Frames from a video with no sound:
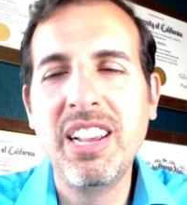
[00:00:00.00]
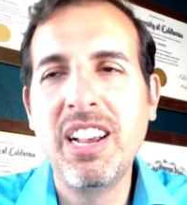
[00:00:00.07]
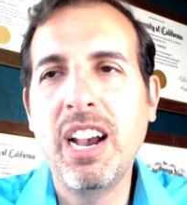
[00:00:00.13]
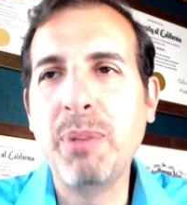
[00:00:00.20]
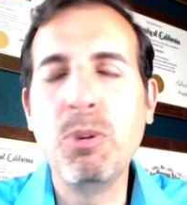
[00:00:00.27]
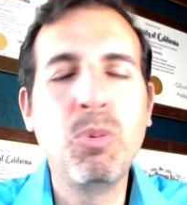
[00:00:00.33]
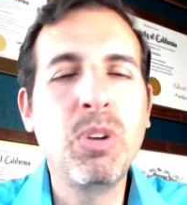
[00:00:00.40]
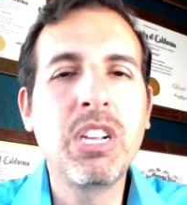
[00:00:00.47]
I
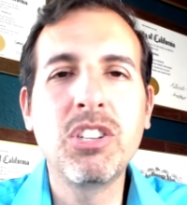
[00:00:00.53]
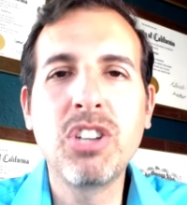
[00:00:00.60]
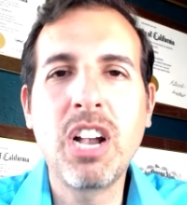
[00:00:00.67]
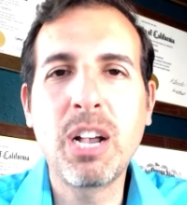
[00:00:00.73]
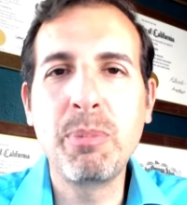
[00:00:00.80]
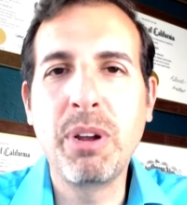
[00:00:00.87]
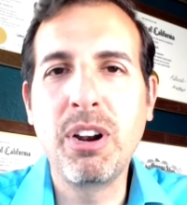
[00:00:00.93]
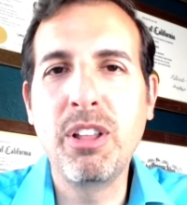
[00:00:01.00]
mean, we can talk
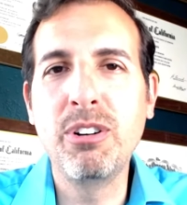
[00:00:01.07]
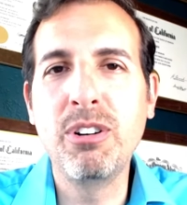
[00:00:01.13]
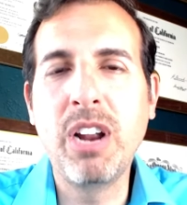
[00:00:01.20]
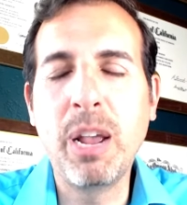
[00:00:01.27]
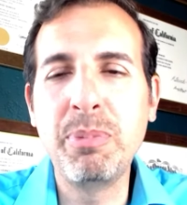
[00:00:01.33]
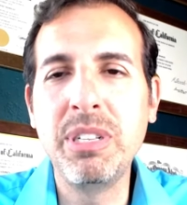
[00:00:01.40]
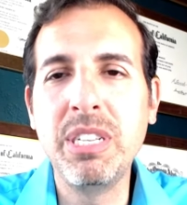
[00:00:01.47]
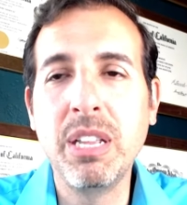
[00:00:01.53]
about other
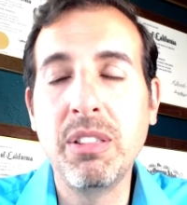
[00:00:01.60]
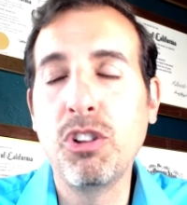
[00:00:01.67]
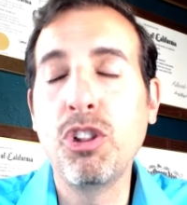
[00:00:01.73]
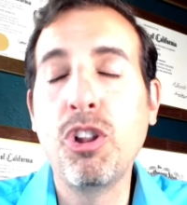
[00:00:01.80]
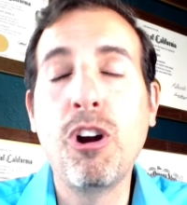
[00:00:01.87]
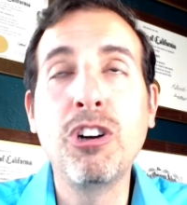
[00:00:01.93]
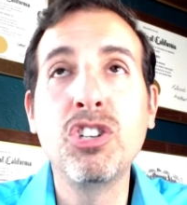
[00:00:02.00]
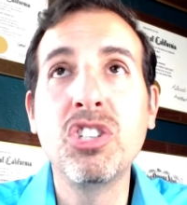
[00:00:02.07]
epide- the
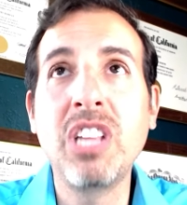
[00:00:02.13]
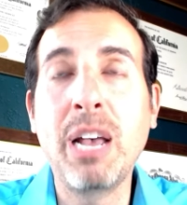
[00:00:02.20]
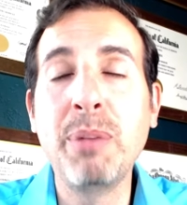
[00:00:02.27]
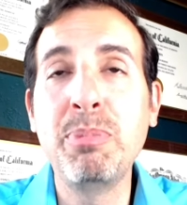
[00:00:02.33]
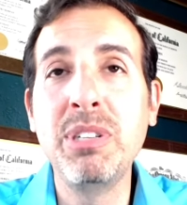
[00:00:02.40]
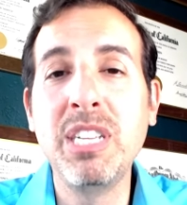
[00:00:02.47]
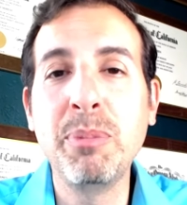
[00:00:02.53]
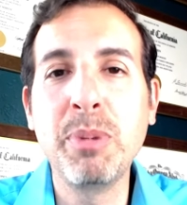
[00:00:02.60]
largest
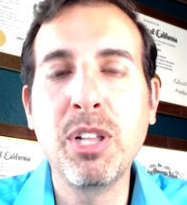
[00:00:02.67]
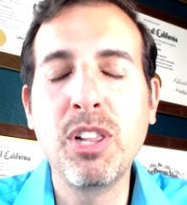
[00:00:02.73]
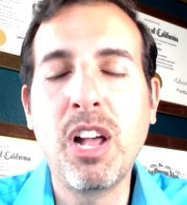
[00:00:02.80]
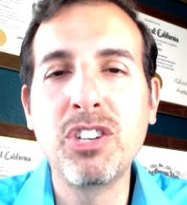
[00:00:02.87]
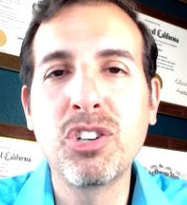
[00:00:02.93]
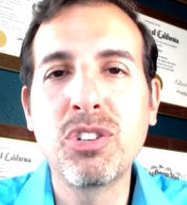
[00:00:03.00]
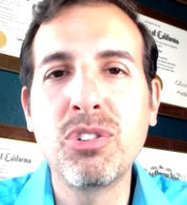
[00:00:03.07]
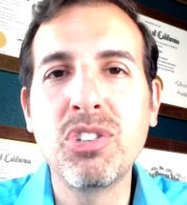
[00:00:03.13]

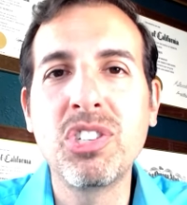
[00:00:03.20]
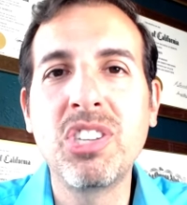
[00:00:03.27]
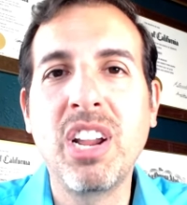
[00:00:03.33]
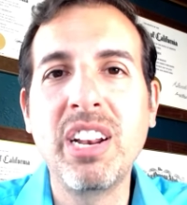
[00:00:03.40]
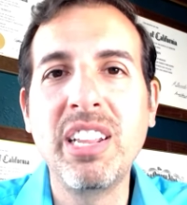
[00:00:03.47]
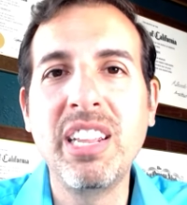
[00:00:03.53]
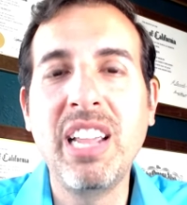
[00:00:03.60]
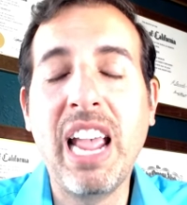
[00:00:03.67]
epidemiological
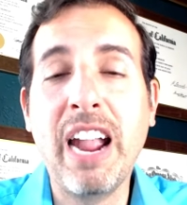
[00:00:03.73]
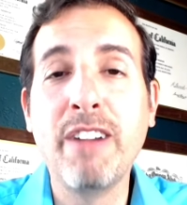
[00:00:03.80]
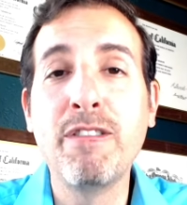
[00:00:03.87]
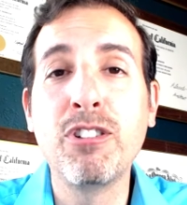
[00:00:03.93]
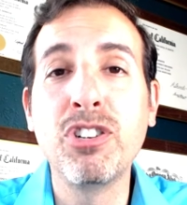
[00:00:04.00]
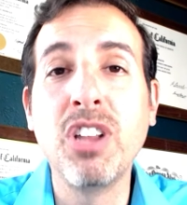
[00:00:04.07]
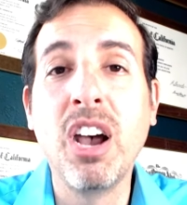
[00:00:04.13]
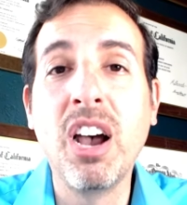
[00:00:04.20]
study ever
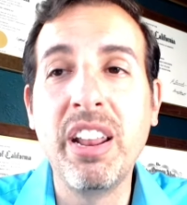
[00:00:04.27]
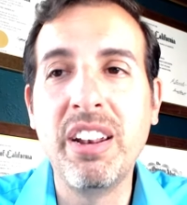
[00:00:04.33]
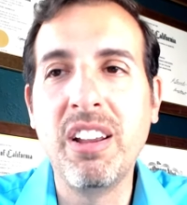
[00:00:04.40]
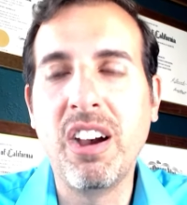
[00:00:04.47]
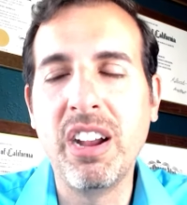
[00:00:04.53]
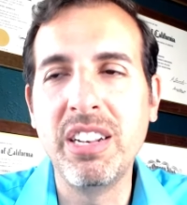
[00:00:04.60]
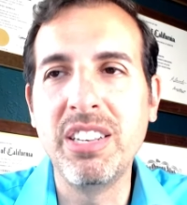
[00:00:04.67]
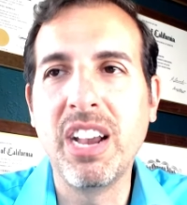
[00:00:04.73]
done
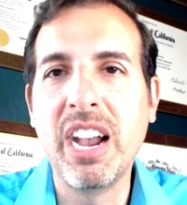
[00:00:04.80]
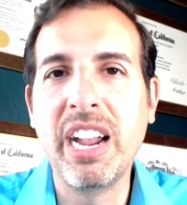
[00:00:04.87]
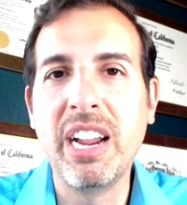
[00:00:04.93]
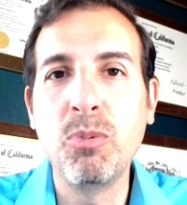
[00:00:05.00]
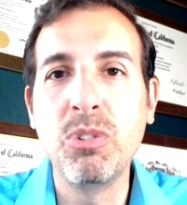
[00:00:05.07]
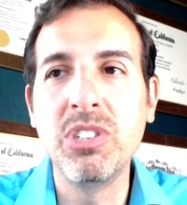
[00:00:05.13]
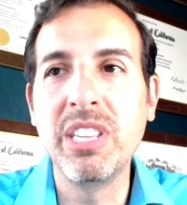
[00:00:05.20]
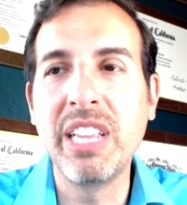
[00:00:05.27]
on diet
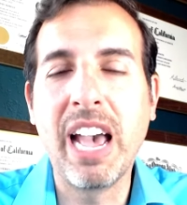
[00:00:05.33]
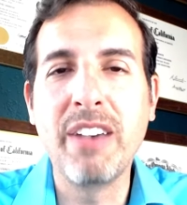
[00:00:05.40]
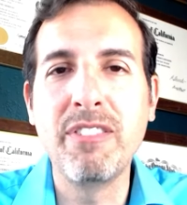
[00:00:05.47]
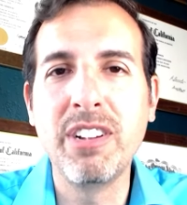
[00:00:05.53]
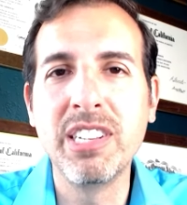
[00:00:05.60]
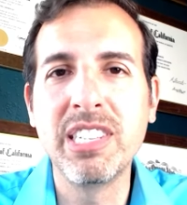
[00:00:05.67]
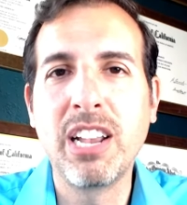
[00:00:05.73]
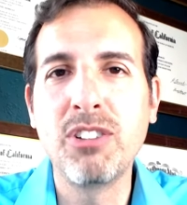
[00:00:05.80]
was the
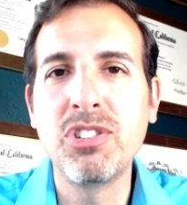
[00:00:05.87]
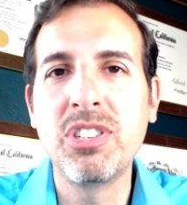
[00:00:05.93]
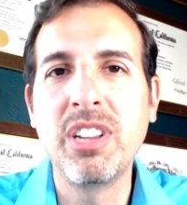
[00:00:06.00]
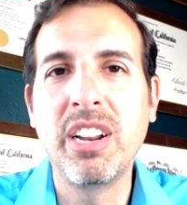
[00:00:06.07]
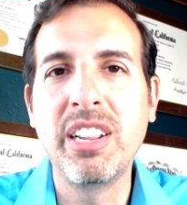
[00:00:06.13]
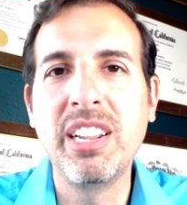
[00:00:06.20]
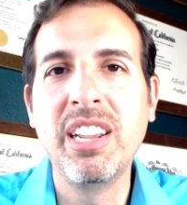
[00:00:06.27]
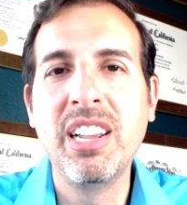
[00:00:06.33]
Avenus Health
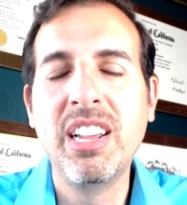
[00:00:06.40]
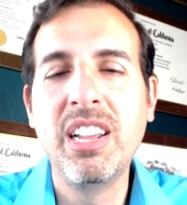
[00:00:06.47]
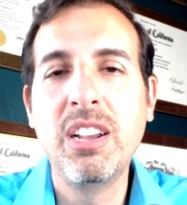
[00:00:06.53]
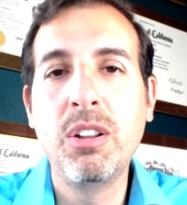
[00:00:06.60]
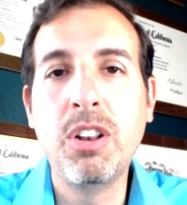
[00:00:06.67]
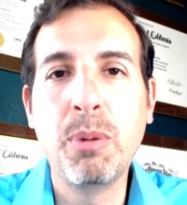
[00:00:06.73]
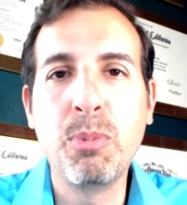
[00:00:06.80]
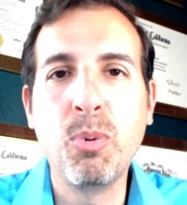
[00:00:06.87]
Study,
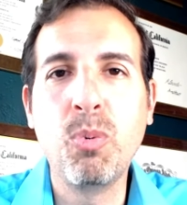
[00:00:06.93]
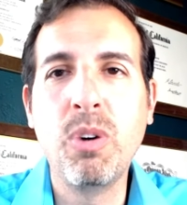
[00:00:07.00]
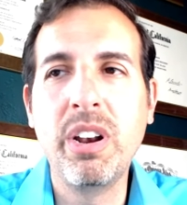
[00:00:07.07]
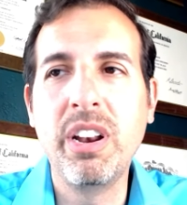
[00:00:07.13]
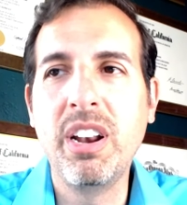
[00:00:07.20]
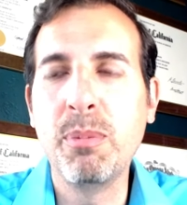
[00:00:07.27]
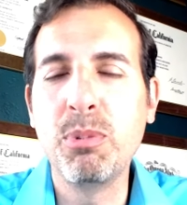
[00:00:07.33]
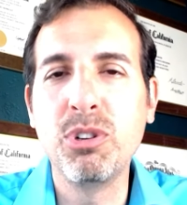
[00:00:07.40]
number one
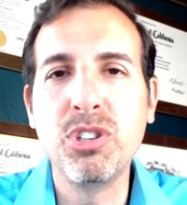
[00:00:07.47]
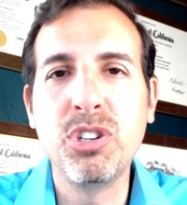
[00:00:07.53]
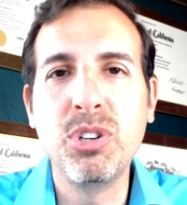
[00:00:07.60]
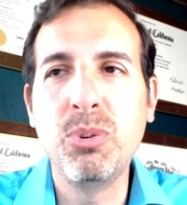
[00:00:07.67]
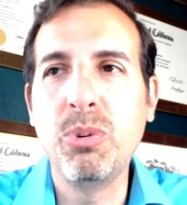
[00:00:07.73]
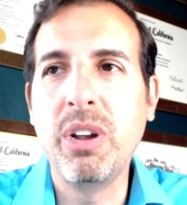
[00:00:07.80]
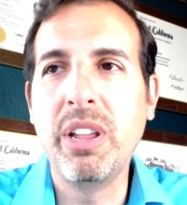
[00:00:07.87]
and number two.